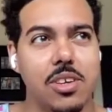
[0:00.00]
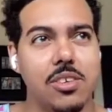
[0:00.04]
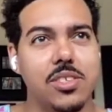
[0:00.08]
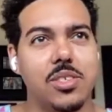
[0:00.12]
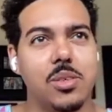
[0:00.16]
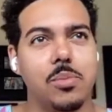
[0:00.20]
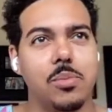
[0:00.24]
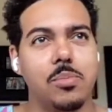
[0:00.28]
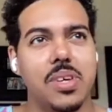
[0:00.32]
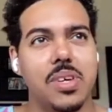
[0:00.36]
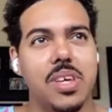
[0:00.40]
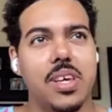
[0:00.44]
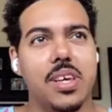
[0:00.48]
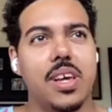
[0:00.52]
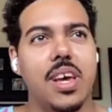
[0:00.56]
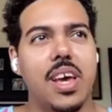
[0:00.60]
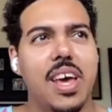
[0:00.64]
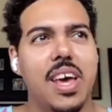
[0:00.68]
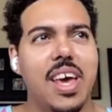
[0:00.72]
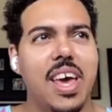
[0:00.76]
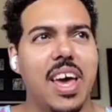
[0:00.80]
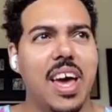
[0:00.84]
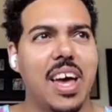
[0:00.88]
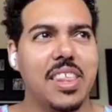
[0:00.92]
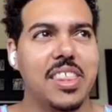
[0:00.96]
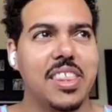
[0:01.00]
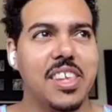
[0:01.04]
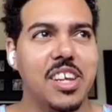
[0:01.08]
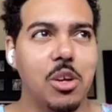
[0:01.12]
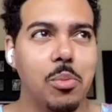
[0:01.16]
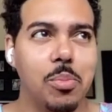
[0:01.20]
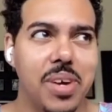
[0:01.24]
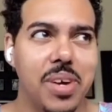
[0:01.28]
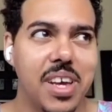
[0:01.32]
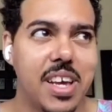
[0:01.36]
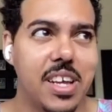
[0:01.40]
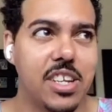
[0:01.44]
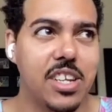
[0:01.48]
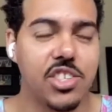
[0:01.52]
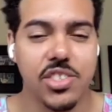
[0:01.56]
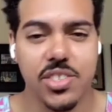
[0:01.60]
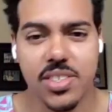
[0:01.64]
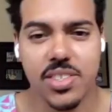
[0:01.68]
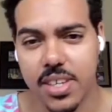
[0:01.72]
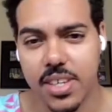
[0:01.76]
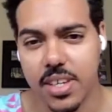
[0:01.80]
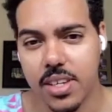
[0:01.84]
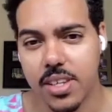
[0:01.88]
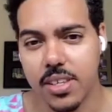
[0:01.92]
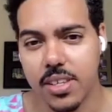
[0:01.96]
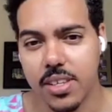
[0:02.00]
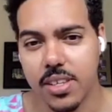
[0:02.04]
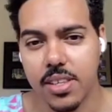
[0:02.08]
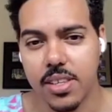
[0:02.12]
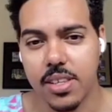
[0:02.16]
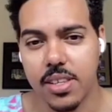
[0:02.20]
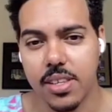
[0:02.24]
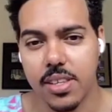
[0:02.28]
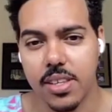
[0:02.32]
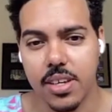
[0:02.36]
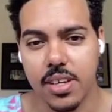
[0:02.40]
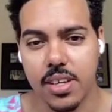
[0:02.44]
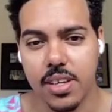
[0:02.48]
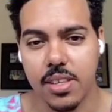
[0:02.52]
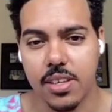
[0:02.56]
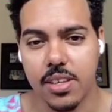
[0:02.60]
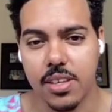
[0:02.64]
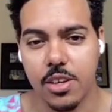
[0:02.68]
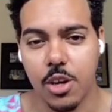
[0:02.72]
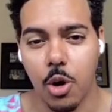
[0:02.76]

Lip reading: to be a little bit interested in the,